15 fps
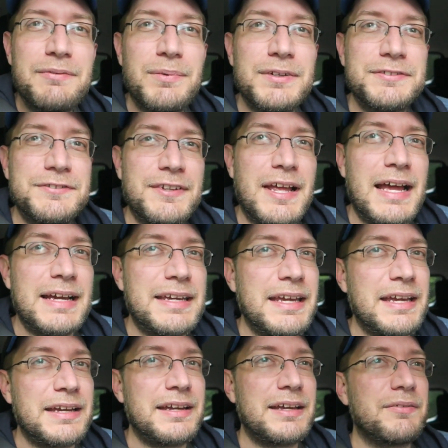like we're
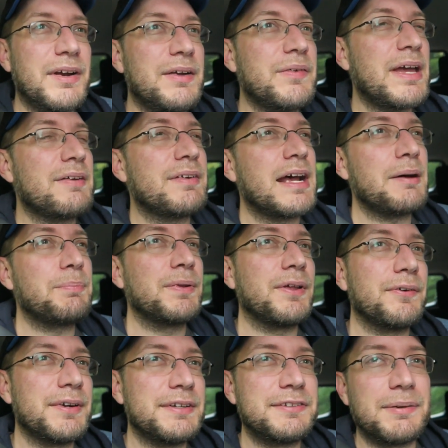slacking and yeah. we haven't
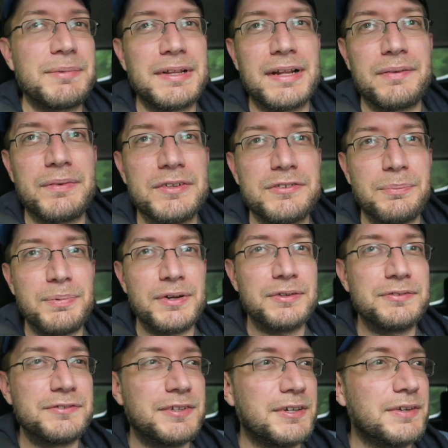uploaded something like we're
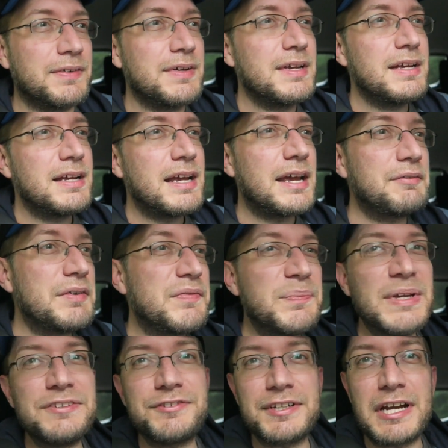supposed to mm -hmm. and we've
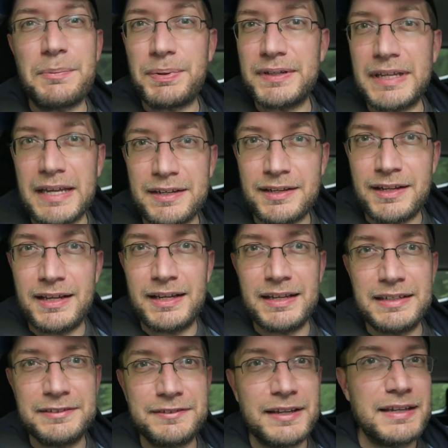missed a couple
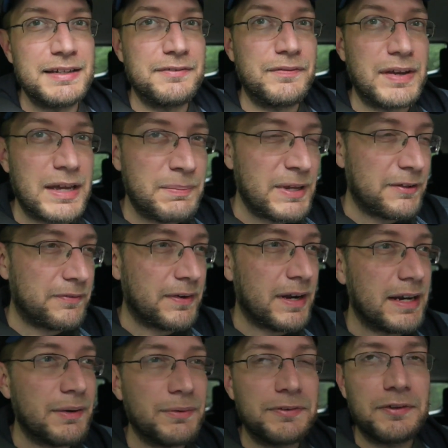deadlines like fan mail
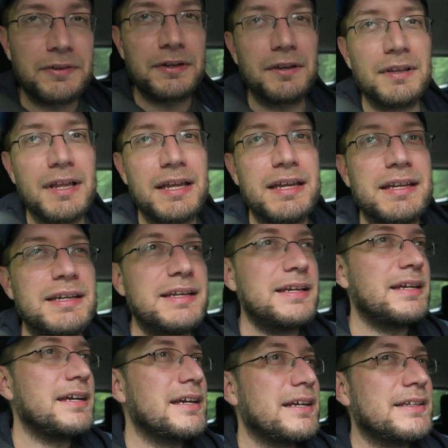friday was a little late
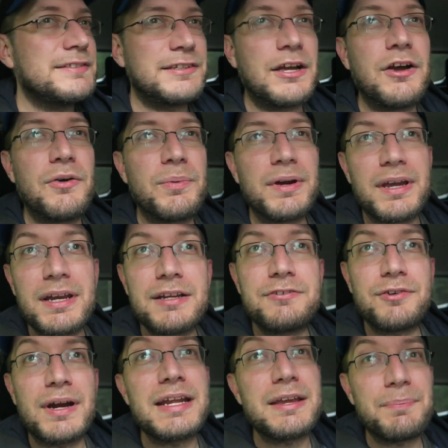so we're gonna
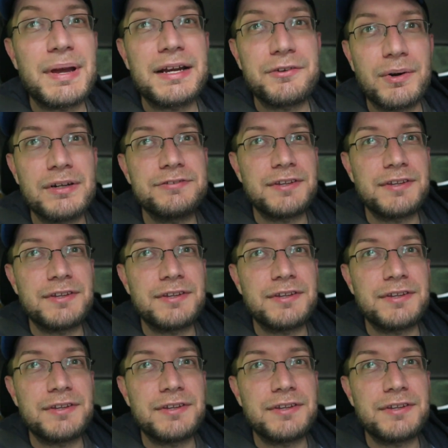try to get back to